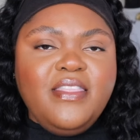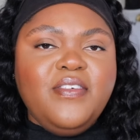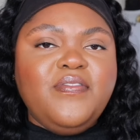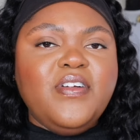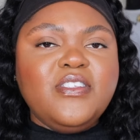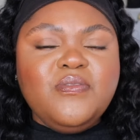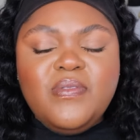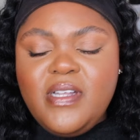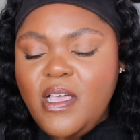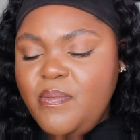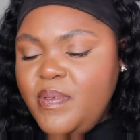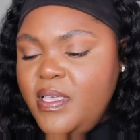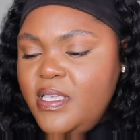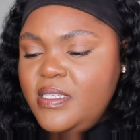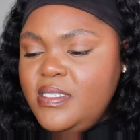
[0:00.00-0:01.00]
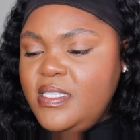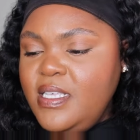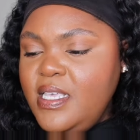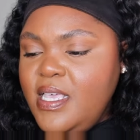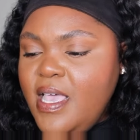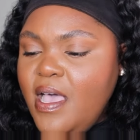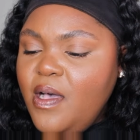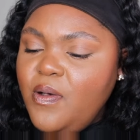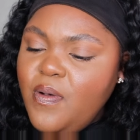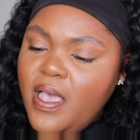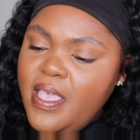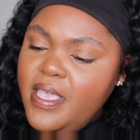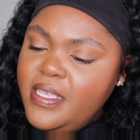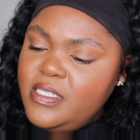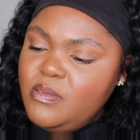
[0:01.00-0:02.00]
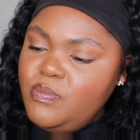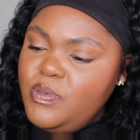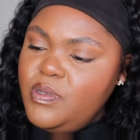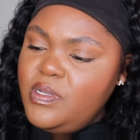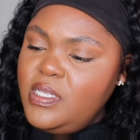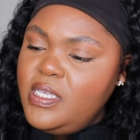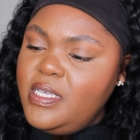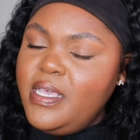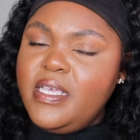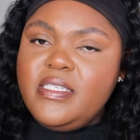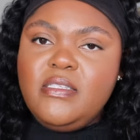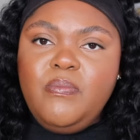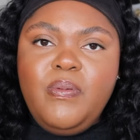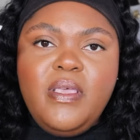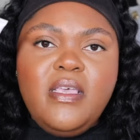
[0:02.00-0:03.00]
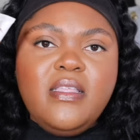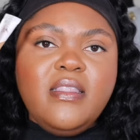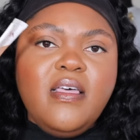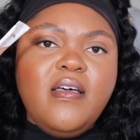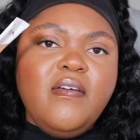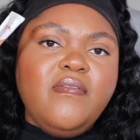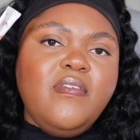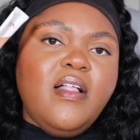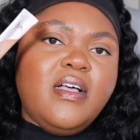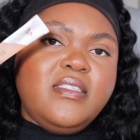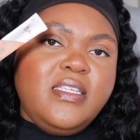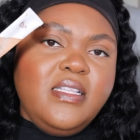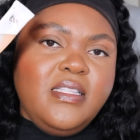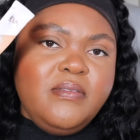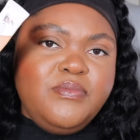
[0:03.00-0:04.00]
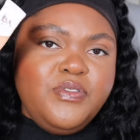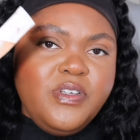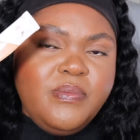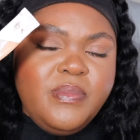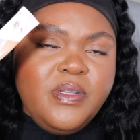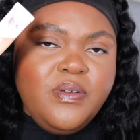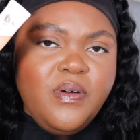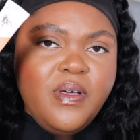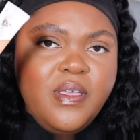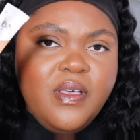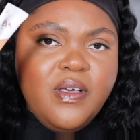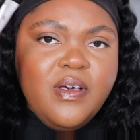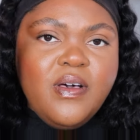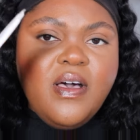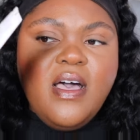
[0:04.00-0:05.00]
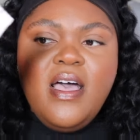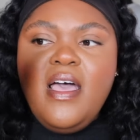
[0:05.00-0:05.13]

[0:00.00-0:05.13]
The first one up is the LYS Beauty Speak Love Glossy Lip Treatment Oil.